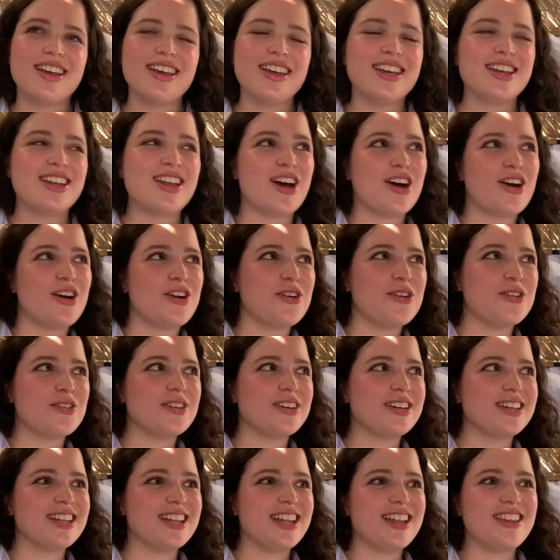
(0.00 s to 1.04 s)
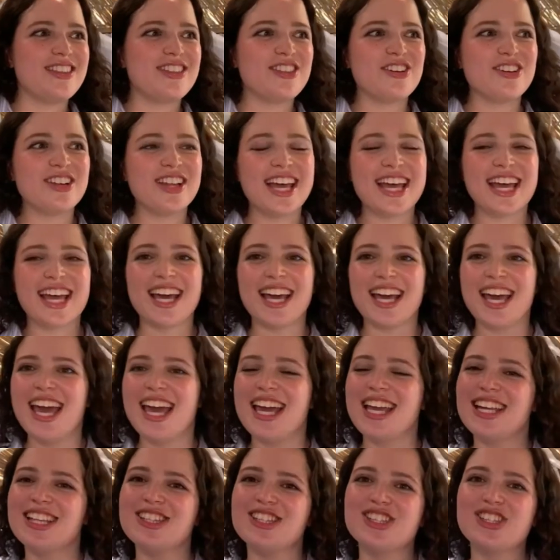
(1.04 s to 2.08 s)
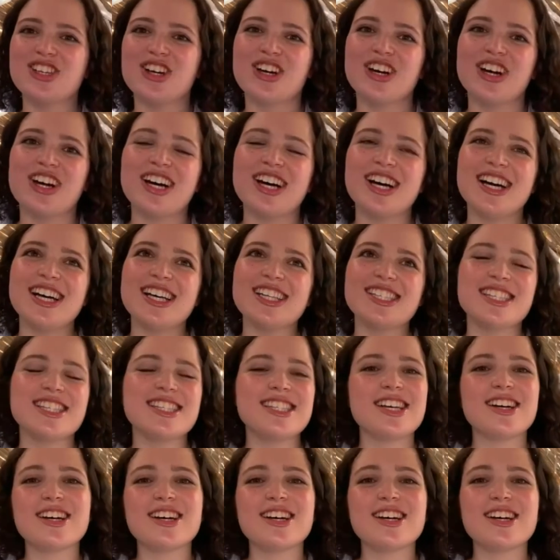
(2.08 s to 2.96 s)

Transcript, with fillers: you know, they're like hidden sukkahs and